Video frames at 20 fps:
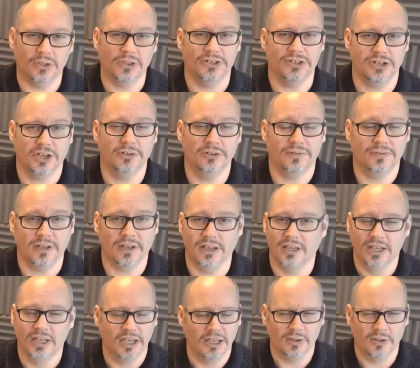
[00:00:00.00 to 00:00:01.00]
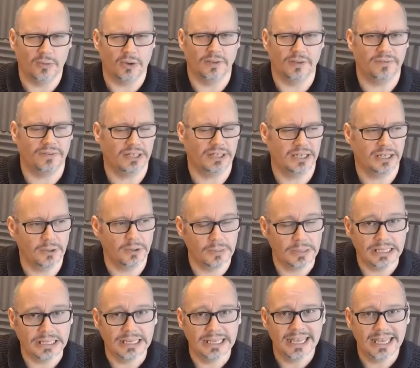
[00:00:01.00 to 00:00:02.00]
on the sofa. The wife would kill
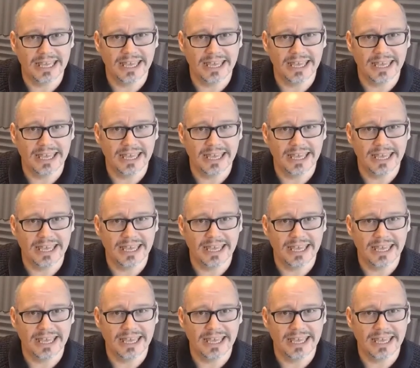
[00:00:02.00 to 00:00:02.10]
me.